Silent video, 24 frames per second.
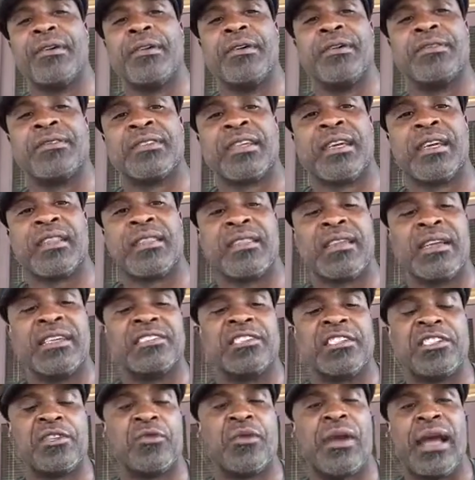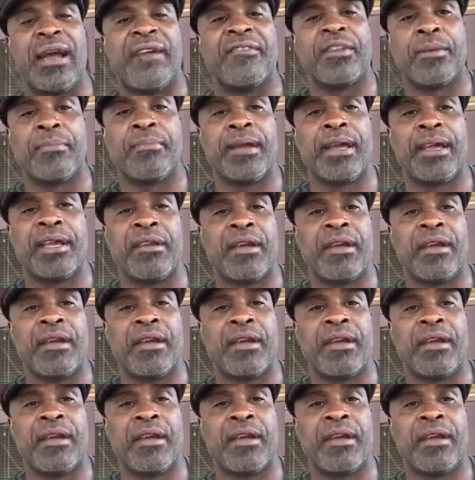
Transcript: bills, like things that you have to pay.